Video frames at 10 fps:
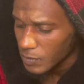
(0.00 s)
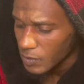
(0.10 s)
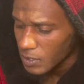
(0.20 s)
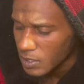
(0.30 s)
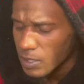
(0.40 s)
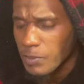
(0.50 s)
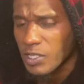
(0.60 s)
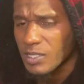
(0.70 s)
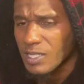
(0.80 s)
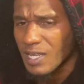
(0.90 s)
Similar
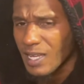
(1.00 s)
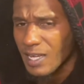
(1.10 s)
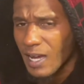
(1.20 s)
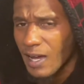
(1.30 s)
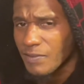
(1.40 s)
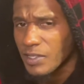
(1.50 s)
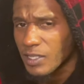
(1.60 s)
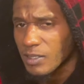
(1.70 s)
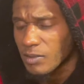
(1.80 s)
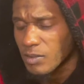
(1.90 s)
to like kava
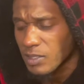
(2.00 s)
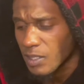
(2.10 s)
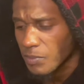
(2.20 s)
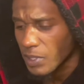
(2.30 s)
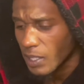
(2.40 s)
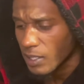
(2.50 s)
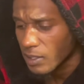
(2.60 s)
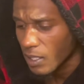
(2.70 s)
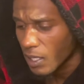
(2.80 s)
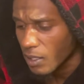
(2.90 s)
or something like that.